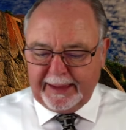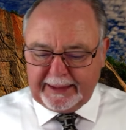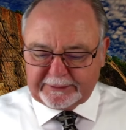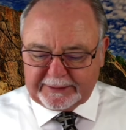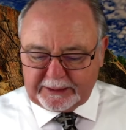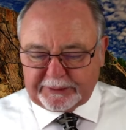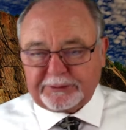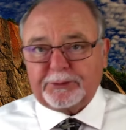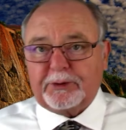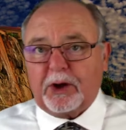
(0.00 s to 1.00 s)
And the
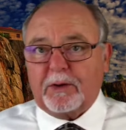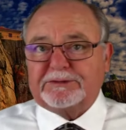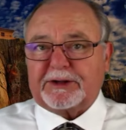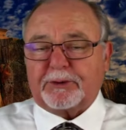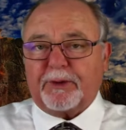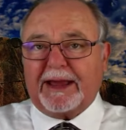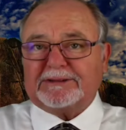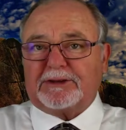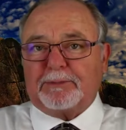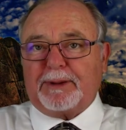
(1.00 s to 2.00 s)
two loaves that are
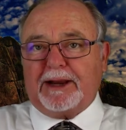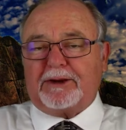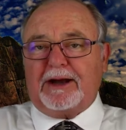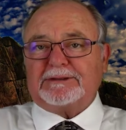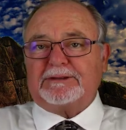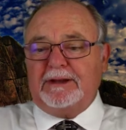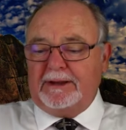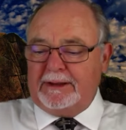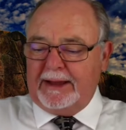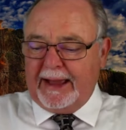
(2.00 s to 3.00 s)
raised on Pentecost,
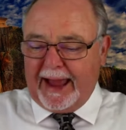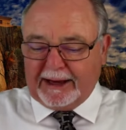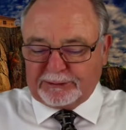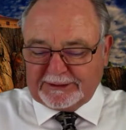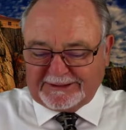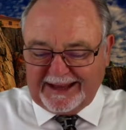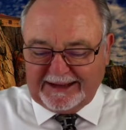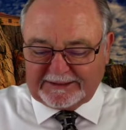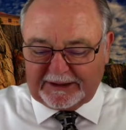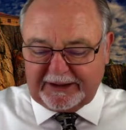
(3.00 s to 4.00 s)
actually
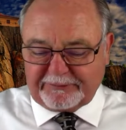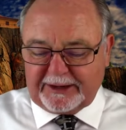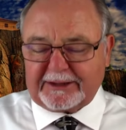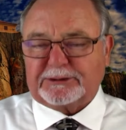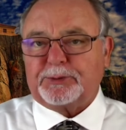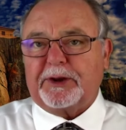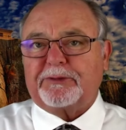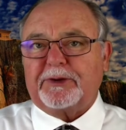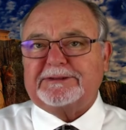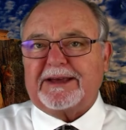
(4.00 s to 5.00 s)
says in Leviticus
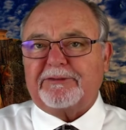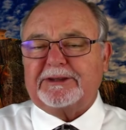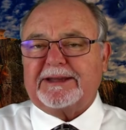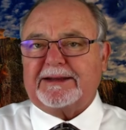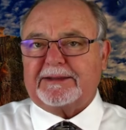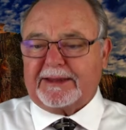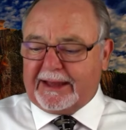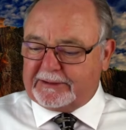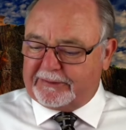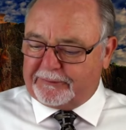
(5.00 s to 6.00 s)
23:17 at the
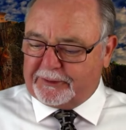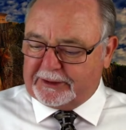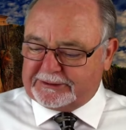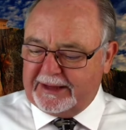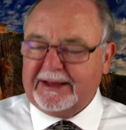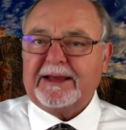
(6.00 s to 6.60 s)
end of the verse,